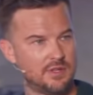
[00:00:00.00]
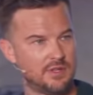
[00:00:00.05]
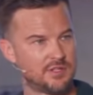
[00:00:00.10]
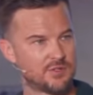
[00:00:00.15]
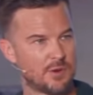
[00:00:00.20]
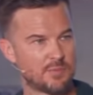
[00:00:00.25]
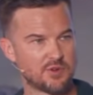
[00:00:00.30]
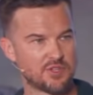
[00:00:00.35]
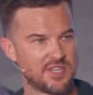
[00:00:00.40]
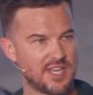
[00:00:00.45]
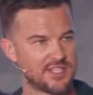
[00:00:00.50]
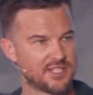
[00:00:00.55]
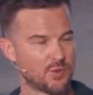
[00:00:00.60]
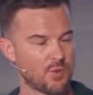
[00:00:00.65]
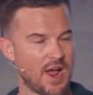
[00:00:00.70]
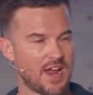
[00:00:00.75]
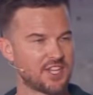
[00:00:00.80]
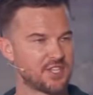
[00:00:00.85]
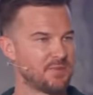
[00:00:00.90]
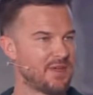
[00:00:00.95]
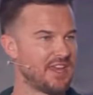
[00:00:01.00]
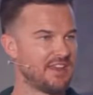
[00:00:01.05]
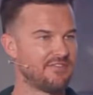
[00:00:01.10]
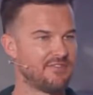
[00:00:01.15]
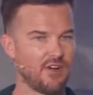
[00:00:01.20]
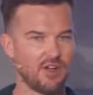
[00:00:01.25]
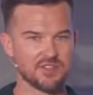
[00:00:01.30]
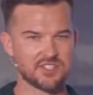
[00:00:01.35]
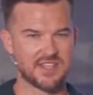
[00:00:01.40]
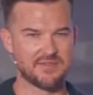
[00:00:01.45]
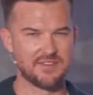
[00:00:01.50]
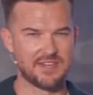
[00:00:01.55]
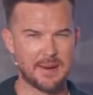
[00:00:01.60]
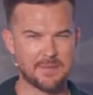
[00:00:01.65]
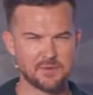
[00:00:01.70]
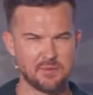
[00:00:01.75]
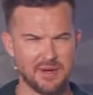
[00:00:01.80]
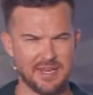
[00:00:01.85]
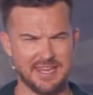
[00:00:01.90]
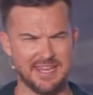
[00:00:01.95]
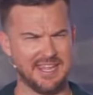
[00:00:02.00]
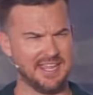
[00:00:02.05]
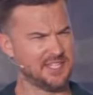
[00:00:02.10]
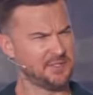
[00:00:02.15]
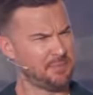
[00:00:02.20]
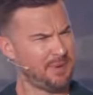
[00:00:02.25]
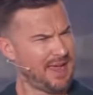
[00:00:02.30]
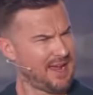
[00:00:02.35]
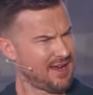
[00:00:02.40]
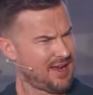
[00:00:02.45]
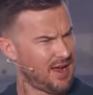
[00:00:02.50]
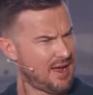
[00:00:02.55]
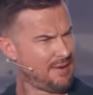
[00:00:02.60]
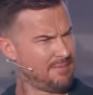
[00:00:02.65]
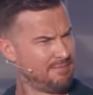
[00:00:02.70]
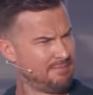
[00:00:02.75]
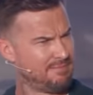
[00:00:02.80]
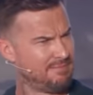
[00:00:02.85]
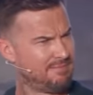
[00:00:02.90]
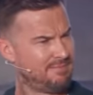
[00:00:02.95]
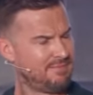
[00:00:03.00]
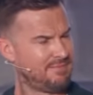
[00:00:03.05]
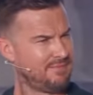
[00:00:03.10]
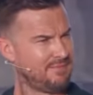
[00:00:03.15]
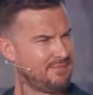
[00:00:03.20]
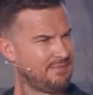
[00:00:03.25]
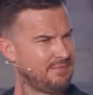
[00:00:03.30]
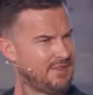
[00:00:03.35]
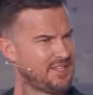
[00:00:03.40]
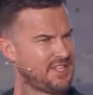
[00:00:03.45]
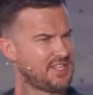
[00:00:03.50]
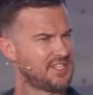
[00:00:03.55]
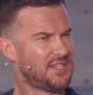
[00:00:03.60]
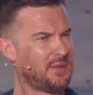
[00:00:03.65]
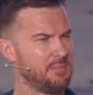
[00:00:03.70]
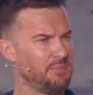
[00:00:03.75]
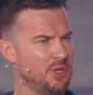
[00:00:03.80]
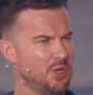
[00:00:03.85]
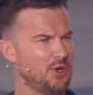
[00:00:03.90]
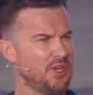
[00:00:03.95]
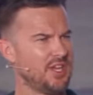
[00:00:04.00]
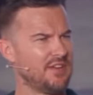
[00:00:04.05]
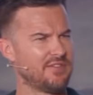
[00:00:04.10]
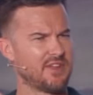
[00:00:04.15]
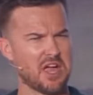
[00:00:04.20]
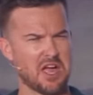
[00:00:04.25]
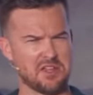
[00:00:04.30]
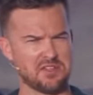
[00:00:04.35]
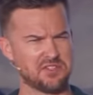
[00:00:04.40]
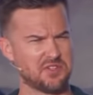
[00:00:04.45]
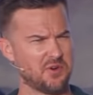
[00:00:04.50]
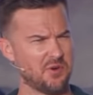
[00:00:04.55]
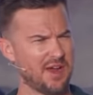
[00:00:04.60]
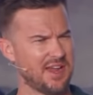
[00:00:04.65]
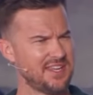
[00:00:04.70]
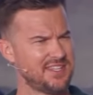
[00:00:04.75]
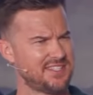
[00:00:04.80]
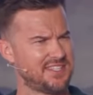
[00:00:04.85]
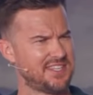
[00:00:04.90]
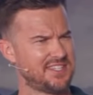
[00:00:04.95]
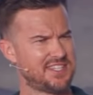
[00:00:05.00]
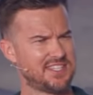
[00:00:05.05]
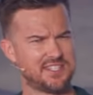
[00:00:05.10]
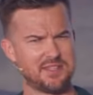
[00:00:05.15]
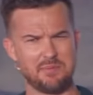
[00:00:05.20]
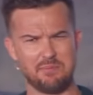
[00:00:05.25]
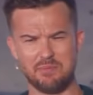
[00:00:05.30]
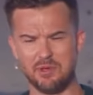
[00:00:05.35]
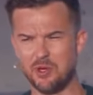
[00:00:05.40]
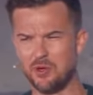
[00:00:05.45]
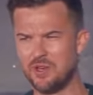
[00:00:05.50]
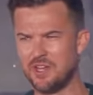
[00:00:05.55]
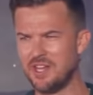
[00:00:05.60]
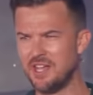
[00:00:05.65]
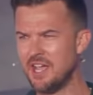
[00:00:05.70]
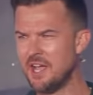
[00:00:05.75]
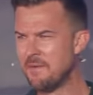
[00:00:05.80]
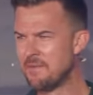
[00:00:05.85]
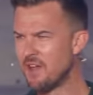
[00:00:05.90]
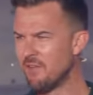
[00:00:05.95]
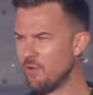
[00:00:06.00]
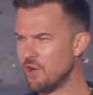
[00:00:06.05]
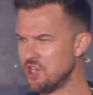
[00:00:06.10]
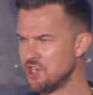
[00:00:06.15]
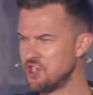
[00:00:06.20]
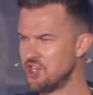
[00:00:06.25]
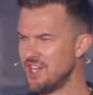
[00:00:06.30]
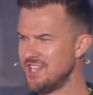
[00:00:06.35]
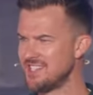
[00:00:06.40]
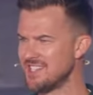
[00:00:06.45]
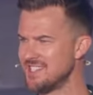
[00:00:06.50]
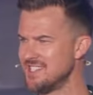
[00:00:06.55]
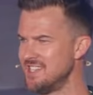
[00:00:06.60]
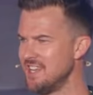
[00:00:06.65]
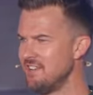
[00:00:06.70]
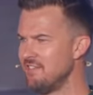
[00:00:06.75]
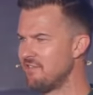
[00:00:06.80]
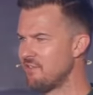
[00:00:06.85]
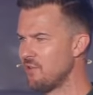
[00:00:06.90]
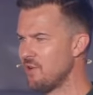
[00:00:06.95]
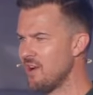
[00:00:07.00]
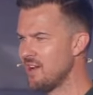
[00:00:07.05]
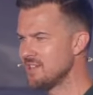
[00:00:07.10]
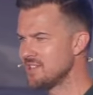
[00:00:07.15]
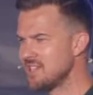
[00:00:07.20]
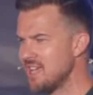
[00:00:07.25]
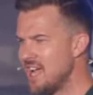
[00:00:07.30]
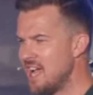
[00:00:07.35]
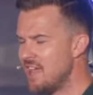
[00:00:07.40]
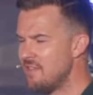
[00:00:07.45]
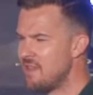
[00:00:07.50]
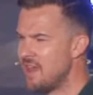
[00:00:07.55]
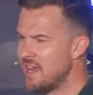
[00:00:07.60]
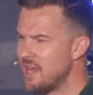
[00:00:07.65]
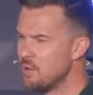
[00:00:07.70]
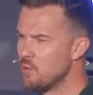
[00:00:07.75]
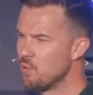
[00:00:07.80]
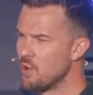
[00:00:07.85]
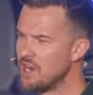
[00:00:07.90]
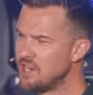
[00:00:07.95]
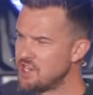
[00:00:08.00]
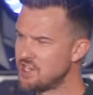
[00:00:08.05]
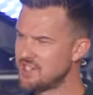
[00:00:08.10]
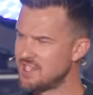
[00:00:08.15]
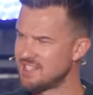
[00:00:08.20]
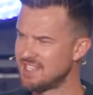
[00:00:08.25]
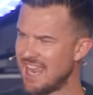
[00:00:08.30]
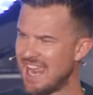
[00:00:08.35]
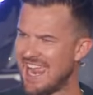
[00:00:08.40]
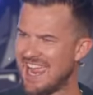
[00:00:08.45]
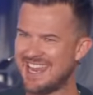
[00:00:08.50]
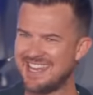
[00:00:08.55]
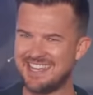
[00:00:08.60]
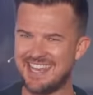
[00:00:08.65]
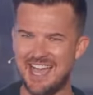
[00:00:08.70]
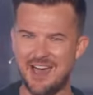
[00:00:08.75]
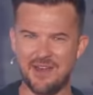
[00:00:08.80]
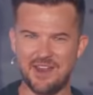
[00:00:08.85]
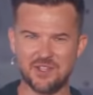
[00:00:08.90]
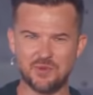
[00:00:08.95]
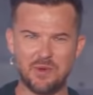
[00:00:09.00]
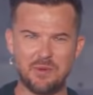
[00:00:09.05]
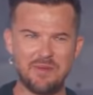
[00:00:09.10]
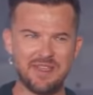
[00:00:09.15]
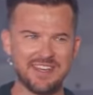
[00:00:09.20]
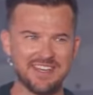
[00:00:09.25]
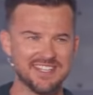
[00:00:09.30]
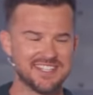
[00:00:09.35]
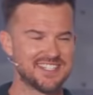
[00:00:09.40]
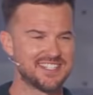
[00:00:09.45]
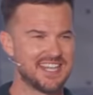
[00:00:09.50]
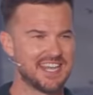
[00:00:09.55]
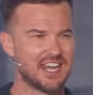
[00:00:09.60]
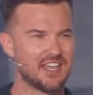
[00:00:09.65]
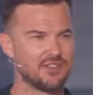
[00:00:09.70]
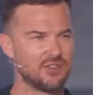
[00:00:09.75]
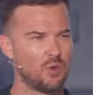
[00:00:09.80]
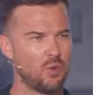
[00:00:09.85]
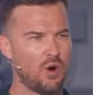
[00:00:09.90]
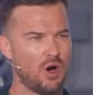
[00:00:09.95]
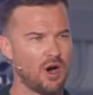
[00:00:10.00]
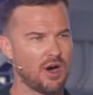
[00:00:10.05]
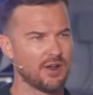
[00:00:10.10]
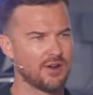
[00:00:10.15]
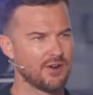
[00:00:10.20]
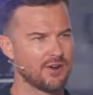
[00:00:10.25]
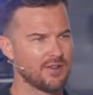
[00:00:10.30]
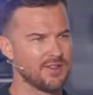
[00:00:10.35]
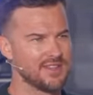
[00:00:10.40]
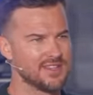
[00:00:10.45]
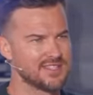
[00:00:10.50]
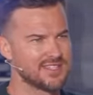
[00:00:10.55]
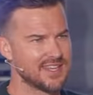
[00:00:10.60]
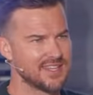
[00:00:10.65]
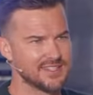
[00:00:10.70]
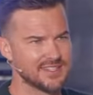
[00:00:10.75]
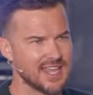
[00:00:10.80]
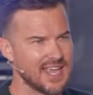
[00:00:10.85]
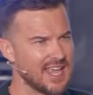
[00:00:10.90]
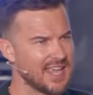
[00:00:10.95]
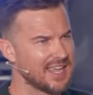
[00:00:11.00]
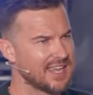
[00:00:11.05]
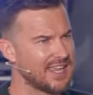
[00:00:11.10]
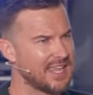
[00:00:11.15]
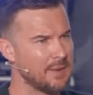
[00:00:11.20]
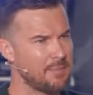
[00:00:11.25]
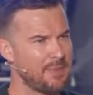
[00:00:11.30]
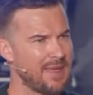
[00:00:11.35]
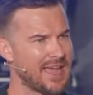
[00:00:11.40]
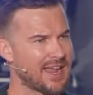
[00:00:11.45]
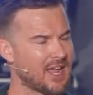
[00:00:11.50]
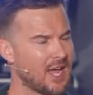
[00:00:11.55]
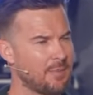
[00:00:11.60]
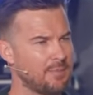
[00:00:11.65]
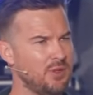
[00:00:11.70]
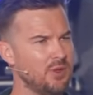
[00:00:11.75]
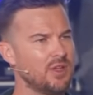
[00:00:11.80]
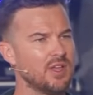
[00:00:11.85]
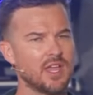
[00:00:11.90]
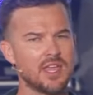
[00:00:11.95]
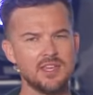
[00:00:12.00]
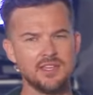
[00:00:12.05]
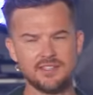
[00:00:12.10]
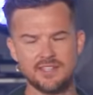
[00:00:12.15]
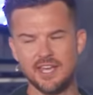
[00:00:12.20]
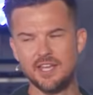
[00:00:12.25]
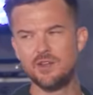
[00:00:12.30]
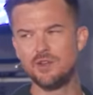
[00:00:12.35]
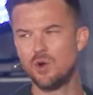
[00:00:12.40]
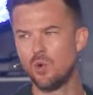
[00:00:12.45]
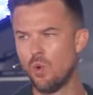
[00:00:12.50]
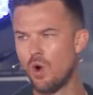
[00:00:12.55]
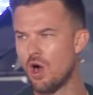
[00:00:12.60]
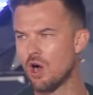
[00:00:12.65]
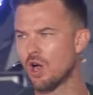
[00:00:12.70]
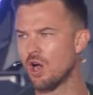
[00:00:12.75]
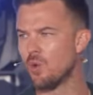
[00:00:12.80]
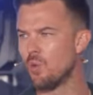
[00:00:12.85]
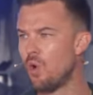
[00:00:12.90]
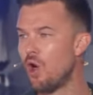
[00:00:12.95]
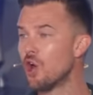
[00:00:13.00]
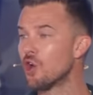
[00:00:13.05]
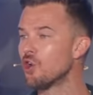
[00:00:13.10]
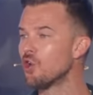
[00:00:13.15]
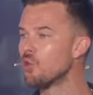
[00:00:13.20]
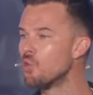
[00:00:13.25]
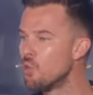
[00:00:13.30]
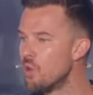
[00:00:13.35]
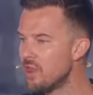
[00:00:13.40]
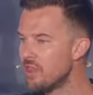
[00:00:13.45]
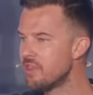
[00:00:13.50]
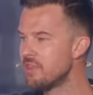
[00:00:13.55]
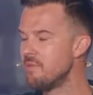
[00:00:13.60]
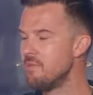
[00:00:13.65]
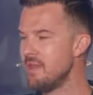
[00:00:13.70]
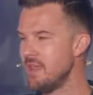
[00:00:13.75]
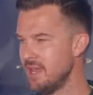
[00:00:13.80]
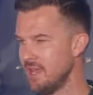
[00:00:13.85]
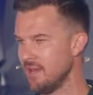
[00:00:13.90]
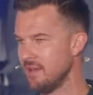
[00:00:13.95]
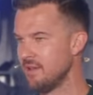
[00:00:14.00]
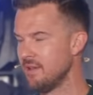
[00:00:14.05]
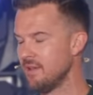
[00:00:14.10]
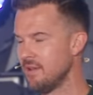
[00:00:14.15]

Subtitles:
Scripture says the righteous man, he falls 7 times, but he gets back up. This is the beauty of God's grace. This is the beauty of what Jesus did for us, that he reaches his hand down as we begin to sink in the water and says, get back up. You can continue to walk on water with me.